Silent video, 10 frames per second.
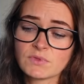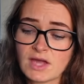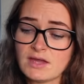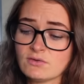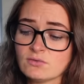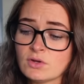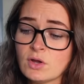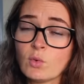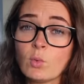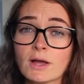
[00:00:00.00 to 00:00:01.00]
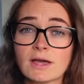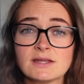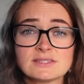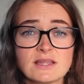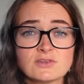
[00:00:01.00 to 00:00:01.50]
kale. What kind
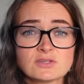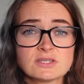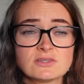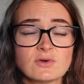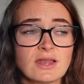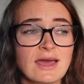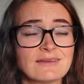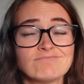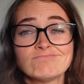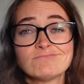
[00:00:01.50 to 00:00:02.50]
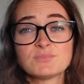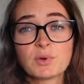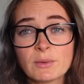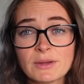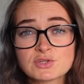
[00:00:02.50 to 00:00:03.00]
of salad dressing do I like?
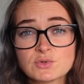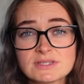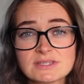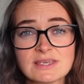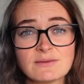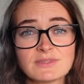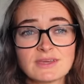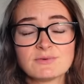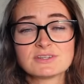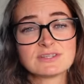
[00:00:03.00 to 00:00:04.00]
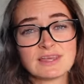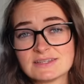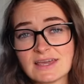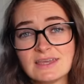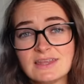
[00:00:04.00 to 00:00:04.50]
pretty much always the same thing, which is that
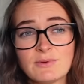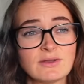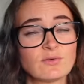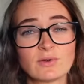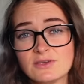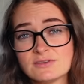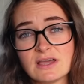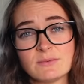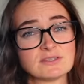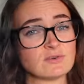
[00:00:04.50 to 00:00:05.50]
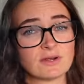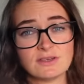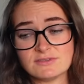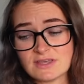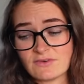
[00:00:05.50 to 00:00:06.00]
tahini one, or I use hummus, or I
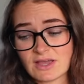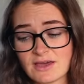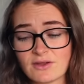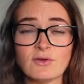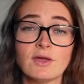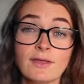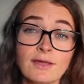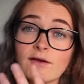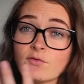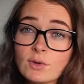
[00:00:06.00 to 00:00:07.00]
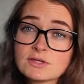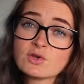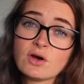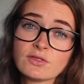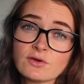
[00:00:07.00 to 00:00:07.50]
use avocado. I've always
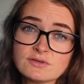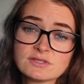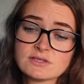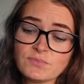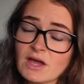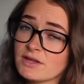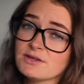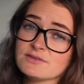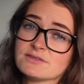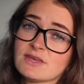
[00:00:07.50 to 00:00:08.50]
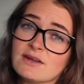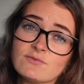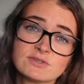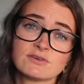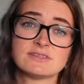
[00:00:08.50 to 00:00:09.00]
got those onions, and I've
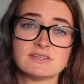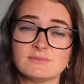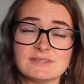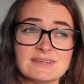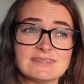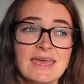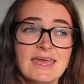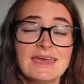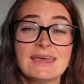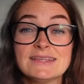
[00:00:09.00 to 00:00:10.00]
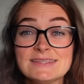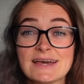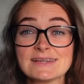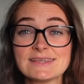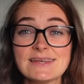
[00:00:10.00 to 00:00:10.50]
always got the sesame seeds. It
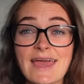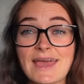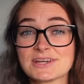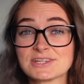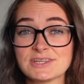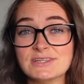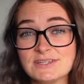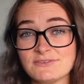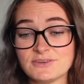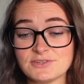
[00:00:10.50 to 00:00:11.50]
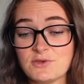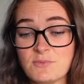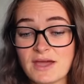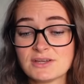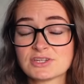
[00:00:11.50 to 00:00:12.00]
doesn't actually differ too
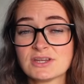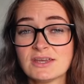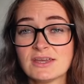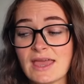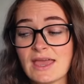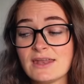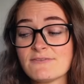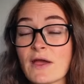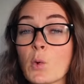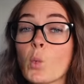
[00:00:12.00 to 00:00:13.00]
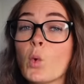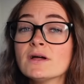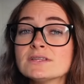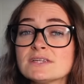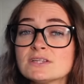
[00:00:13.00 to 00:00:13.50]
much, and if I
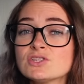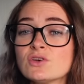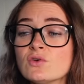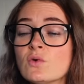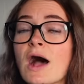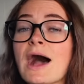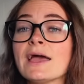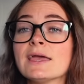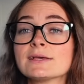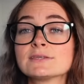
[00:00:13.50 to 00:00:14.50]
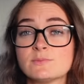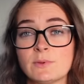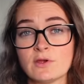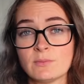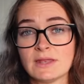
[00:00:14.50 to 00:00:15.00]
want it to, I
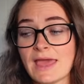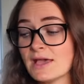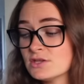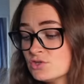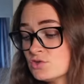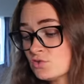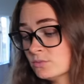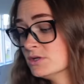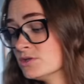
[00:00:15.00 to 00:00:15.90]
experiment, as you saw me